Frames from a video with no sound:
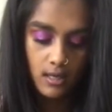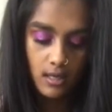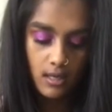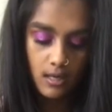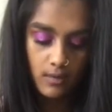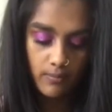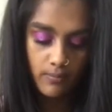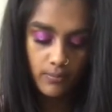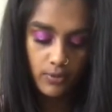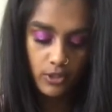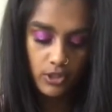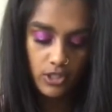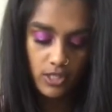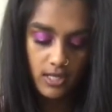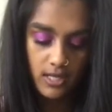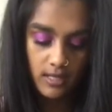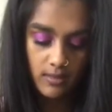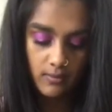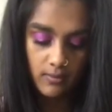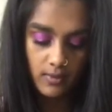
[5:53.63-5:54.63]
and push it
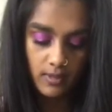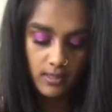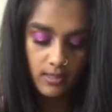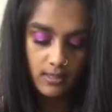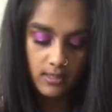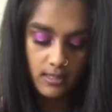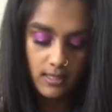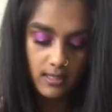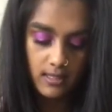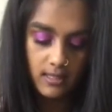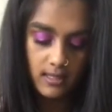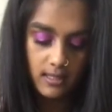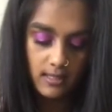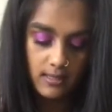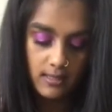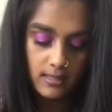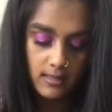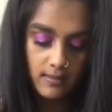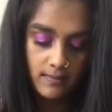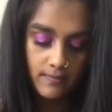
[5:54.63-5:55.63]
inwards like
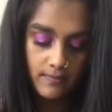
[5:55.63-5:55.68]
this.